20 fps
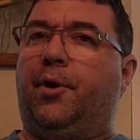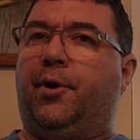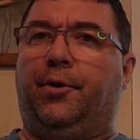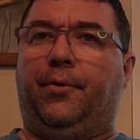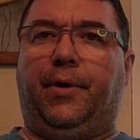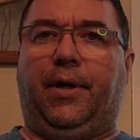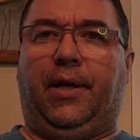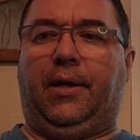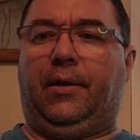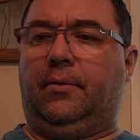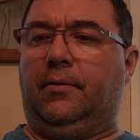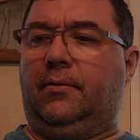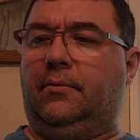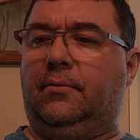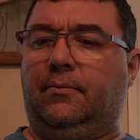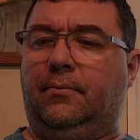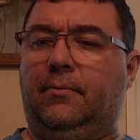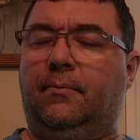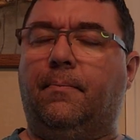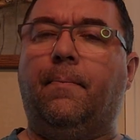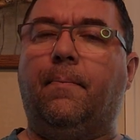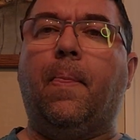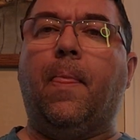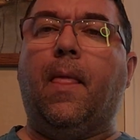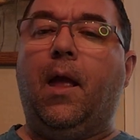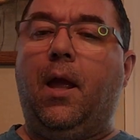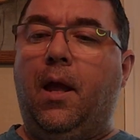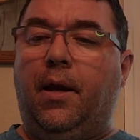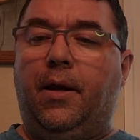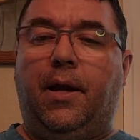green.
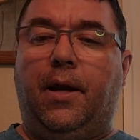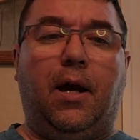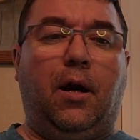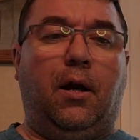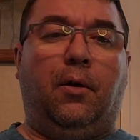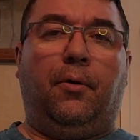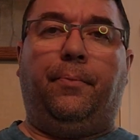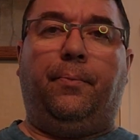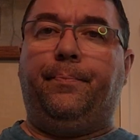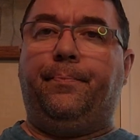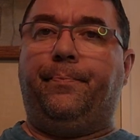Now,